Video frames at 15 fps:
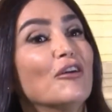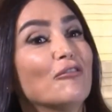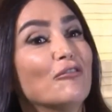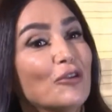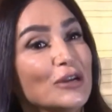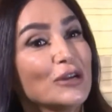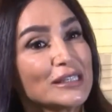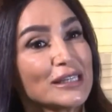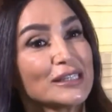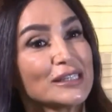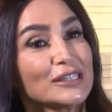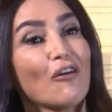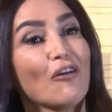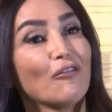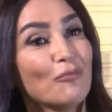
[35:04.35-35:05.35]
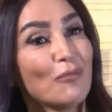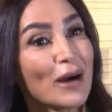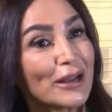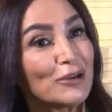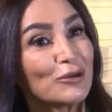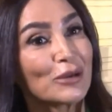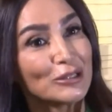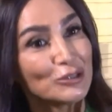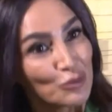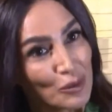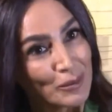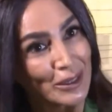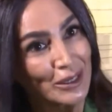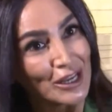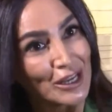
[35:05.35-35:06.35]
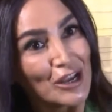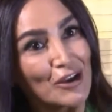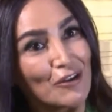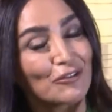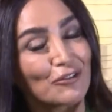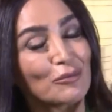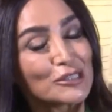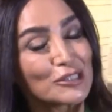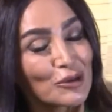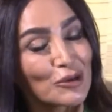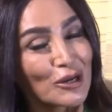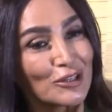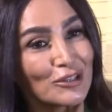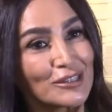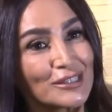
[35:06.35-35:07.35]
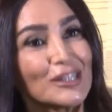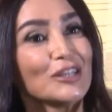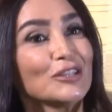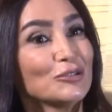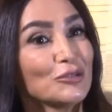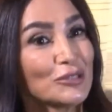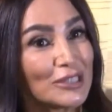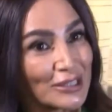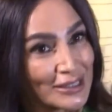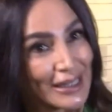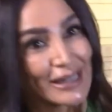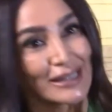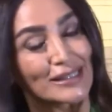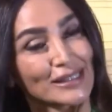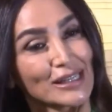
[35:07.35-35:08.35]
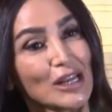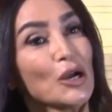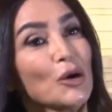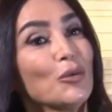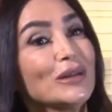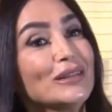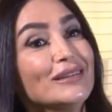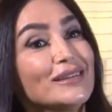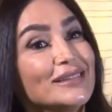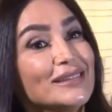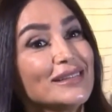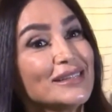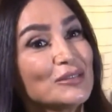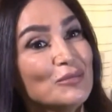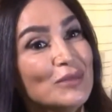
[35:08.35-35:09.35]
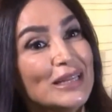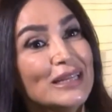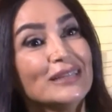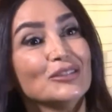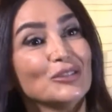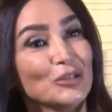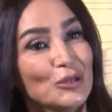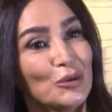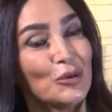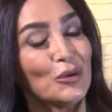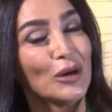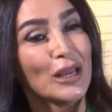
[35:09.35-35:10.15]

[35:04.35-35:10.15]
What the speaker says: voices of migrant women, from struggles to success. What does this mean to you?